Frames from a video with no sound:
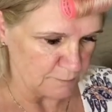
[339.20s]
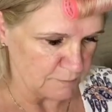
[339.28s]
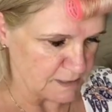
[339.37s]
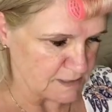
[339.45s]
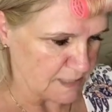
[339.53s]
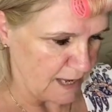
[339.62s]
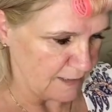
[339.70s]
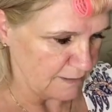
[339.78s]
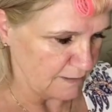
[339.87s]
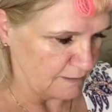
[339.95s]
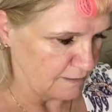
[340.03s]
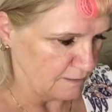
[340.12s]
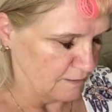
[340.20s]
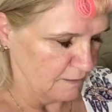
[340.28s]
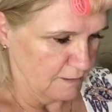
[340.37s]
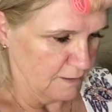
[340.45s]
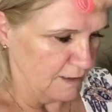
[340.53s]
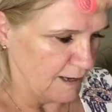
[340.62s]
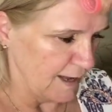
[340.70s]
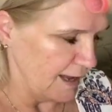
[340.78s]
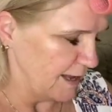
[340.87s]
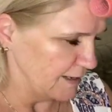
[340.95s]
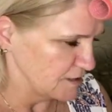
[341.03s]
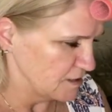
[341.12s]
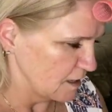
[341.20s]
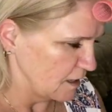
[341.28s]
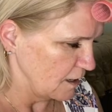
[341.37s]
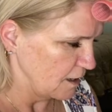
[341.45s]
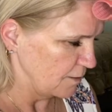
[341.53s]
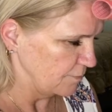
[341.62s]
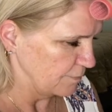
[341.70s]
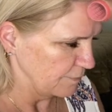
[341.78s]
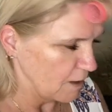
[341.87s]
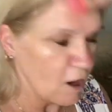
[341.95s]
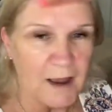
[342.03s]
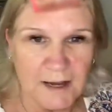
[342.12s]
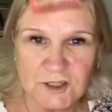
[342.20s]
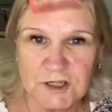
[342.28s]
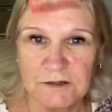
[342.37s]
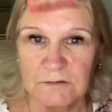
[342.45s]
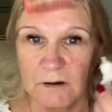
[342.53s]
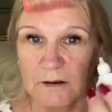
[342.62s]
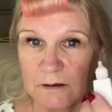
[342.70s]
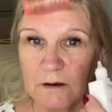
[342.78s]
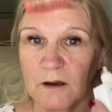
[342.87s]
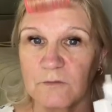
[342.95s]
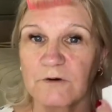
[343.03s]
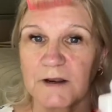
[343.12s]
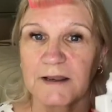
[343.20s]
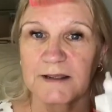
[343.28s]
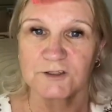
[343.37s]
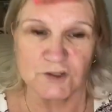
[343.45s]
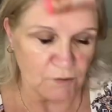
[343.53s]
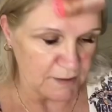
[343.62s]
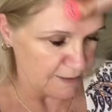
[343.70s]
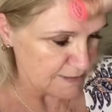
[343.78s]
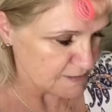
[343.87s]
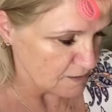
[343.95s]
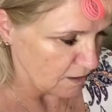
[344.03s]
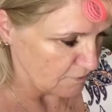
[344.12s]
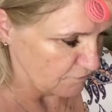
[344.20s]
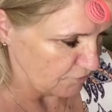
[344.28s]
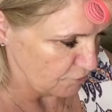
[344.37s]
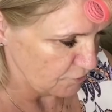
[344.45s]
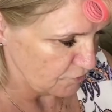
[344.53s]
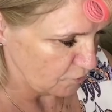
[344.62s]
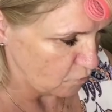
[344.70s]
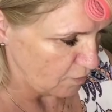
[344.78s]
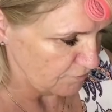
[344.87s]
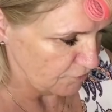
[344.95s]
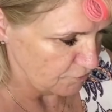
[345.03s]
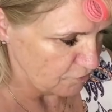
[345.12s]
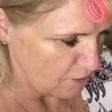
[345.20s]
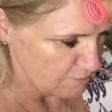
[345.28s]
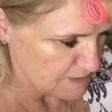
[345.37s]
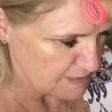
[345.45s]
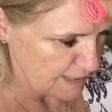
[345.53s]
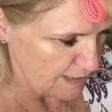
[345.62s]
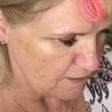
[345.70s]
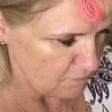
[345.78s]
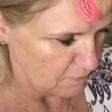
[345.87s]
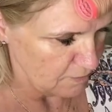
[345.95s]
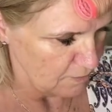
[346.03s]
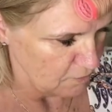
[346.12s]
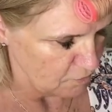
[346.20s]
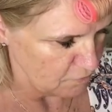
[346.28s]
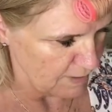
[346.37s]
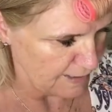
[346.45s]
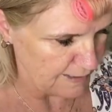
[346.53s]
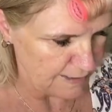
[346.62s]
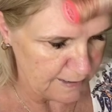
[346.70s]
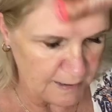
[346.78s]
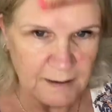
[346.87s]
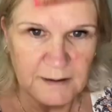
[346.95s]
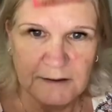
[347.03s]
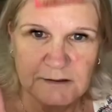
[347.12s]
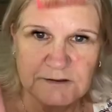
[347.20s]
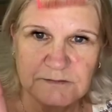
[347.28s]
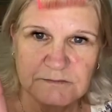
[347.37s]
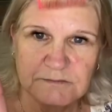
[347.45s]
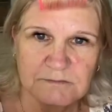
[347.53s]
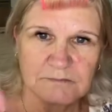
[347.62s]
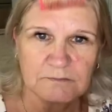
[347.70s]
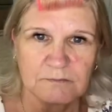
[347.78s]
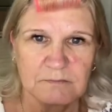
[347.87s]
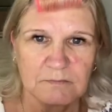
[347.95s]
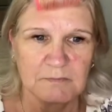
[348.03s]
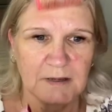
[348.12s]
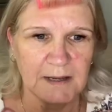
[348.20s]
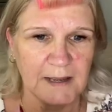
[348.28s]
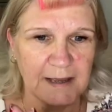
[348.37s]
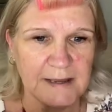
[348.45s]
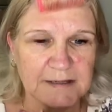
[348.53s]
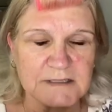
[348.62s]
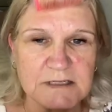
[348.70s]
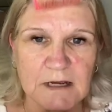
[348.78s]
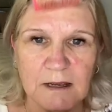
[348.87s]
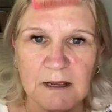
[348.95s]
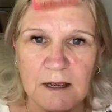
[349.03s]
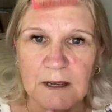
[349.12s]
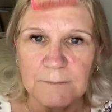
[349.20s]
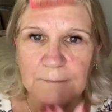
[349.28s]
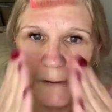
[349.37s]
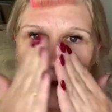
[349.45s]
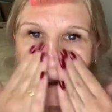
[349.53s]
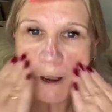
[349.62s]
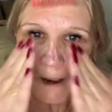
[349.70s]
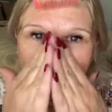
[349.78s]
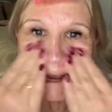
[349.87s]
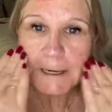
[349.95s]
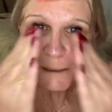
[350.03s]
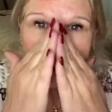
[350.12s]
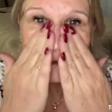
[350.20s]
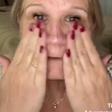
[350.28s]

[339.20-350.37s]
Sun, and I'm really enjoying this. I've used it quite a few times now already, and I actually